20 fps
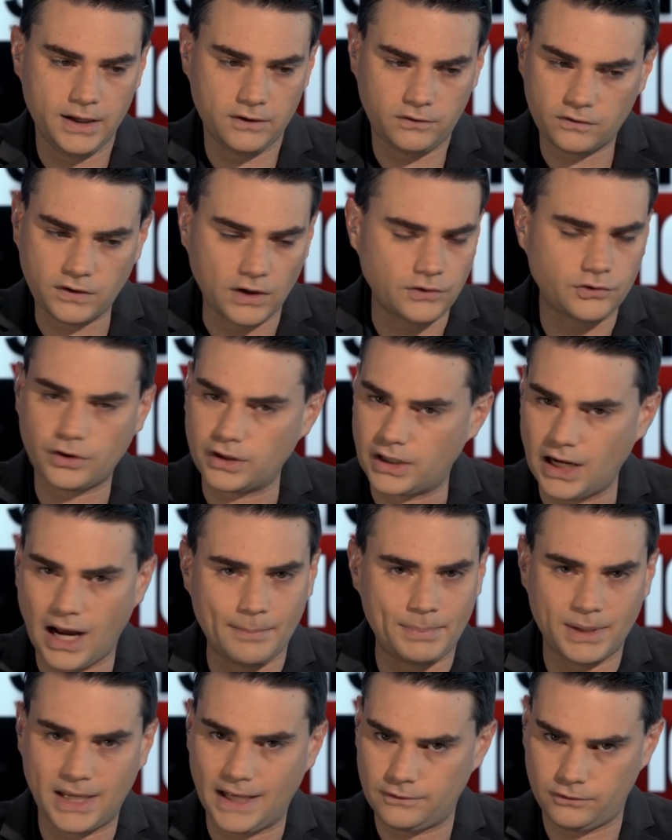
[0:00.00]
It's essentially
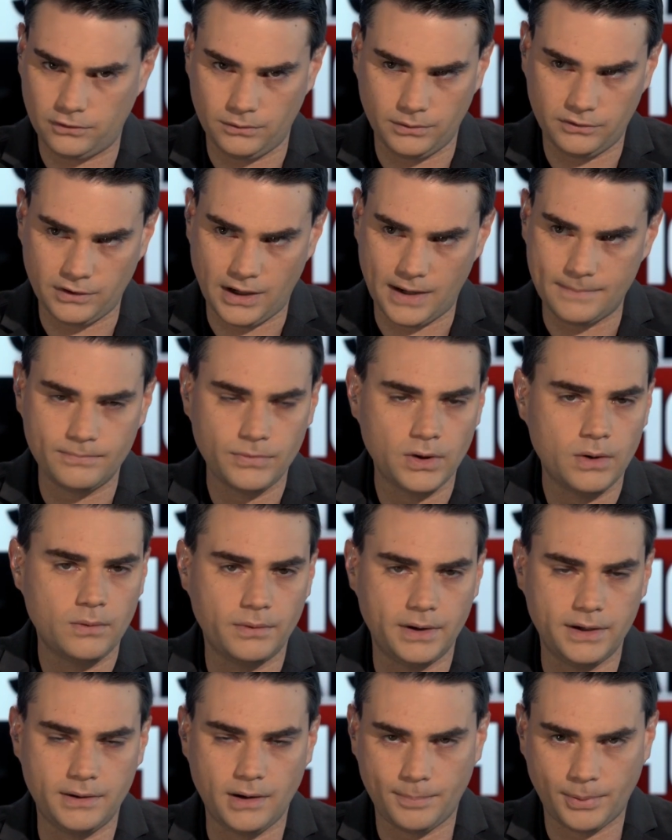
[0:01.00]
copycat suicide.
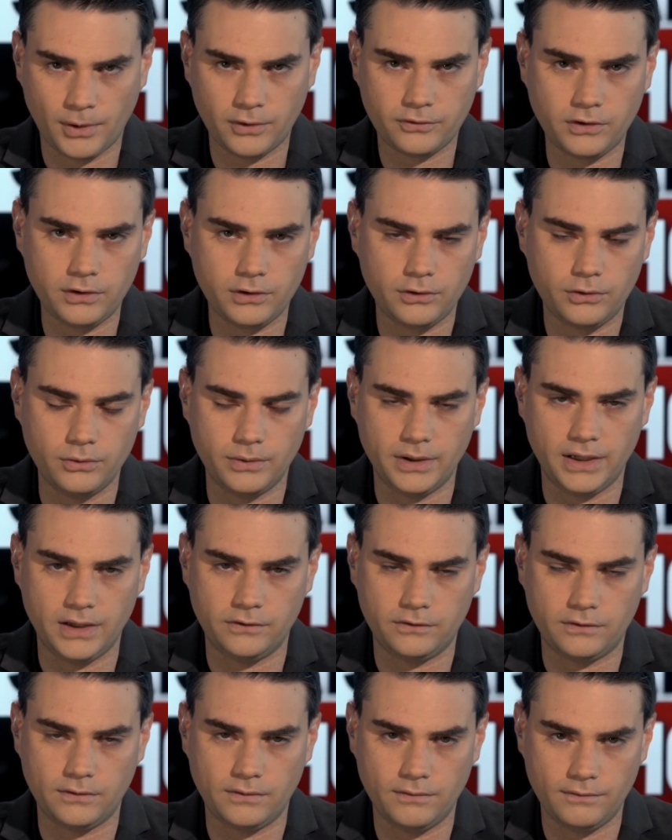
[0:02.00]
When a person who
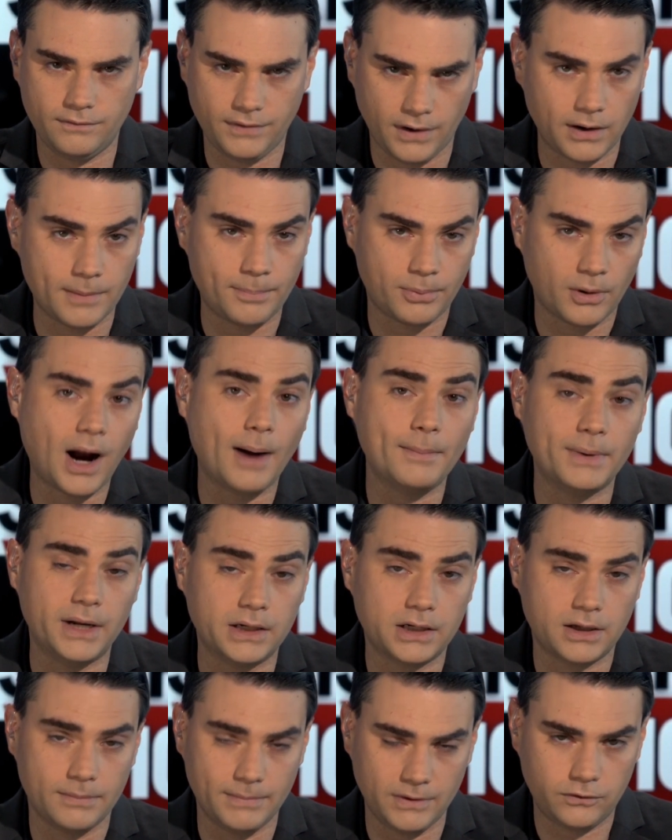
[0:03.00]
is very
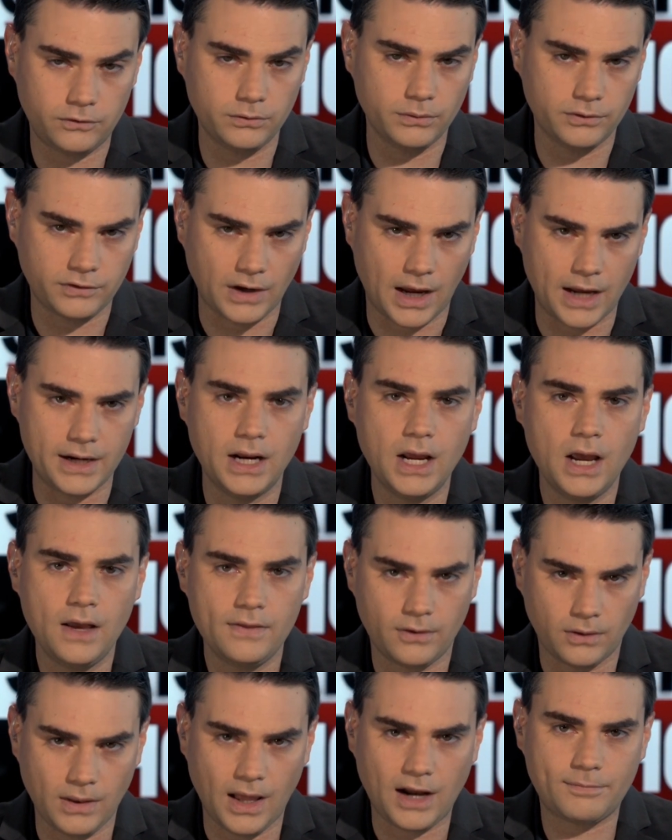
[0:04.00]
prominent commits suicide,
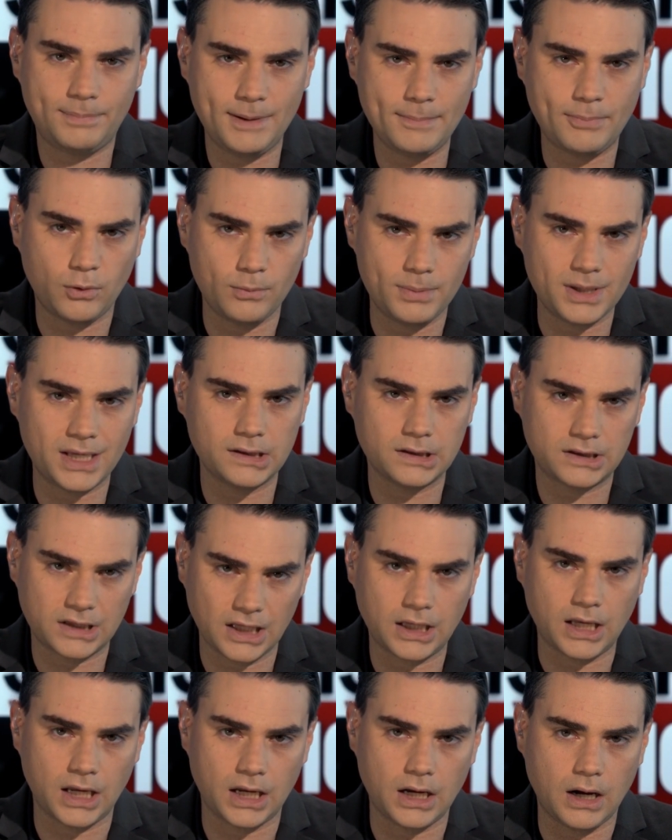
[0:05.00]
there are a lot of people who begin
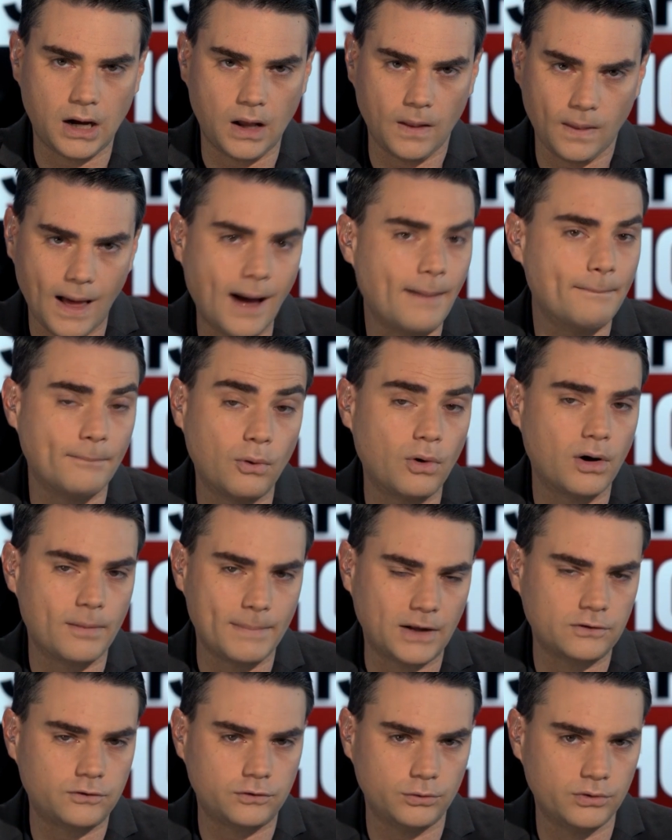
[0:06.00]
thinking a lot
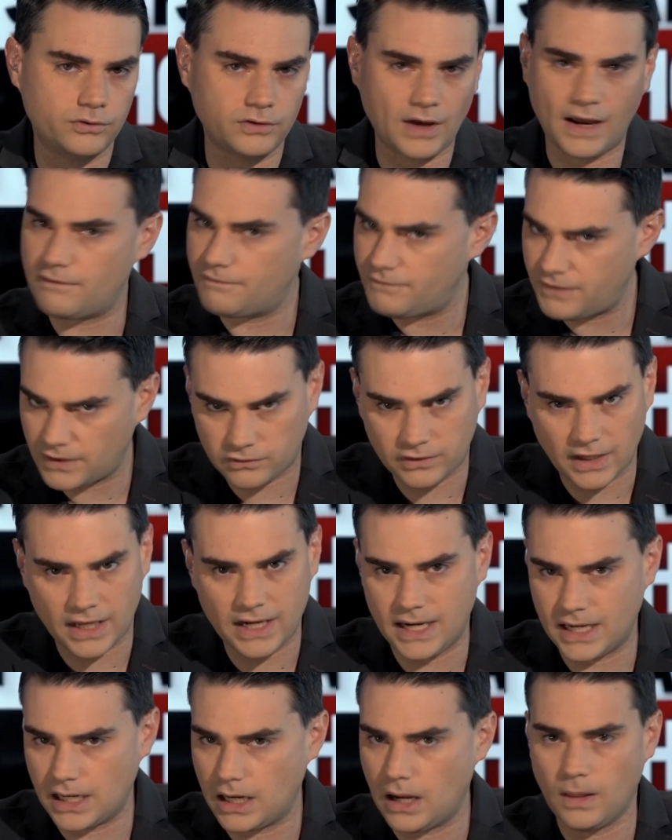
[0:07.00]
more about suicide,
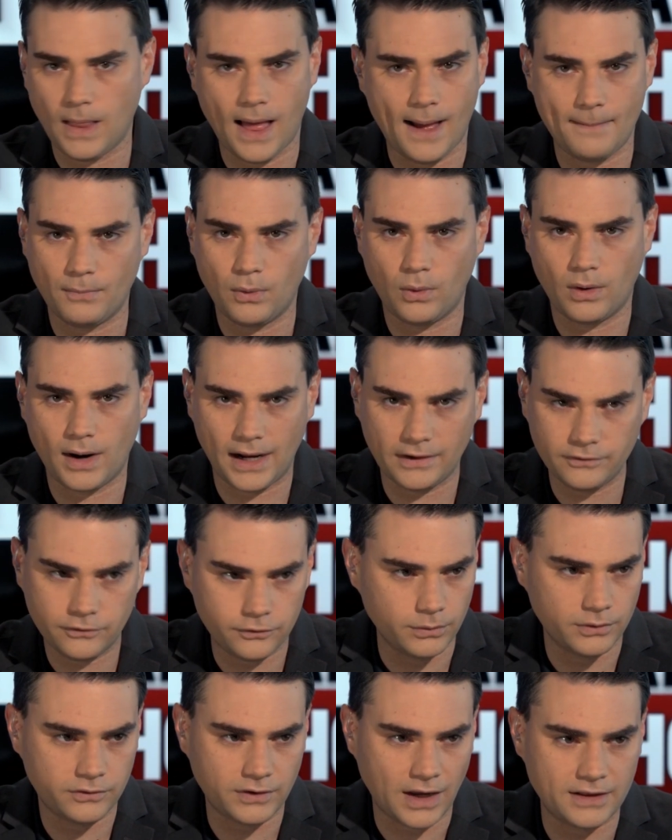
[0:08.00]
fixating a lot more
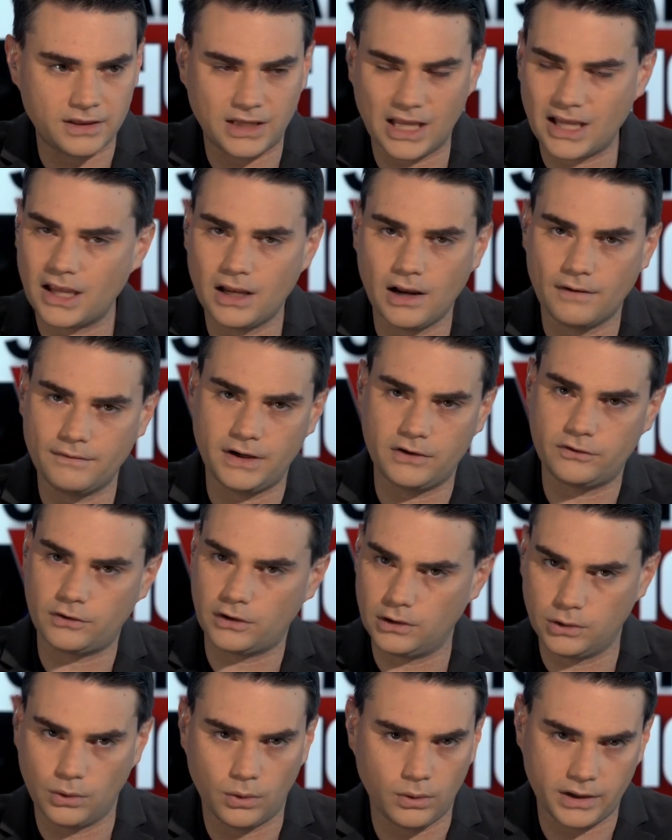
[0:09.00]
on suicide, thinking of it
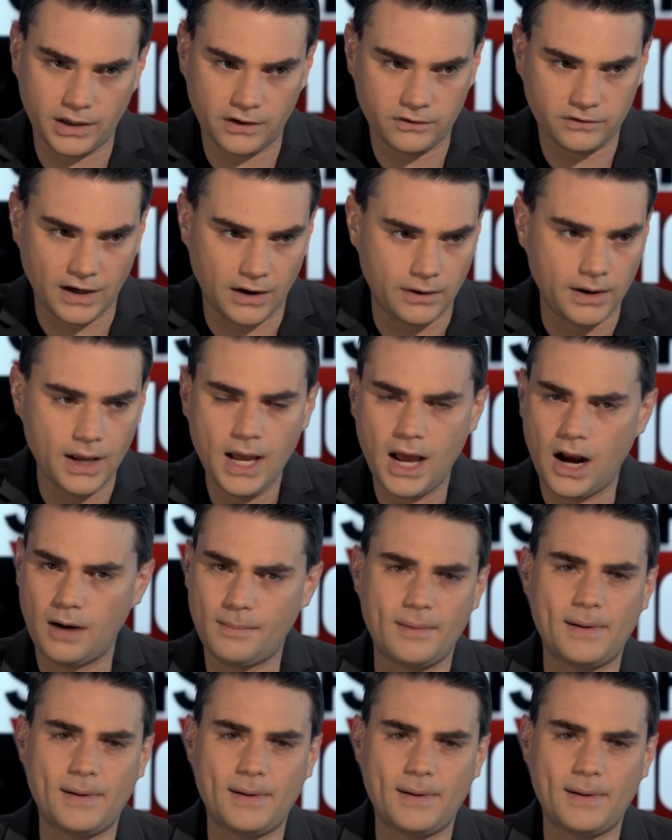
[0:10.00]
as a glorious out.